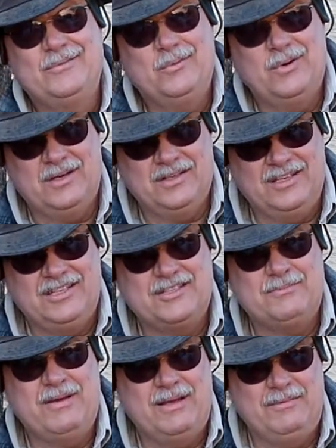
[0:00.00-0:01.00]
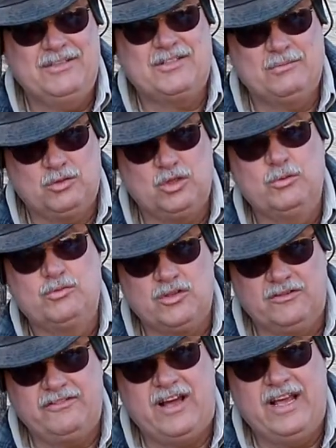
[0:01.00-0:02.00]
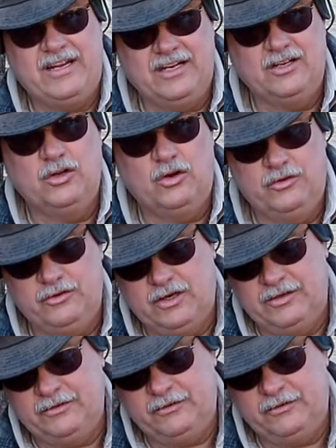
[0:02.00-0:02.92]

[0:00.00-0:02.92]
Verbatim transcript: well, at least maybe some troops will find it and know they're on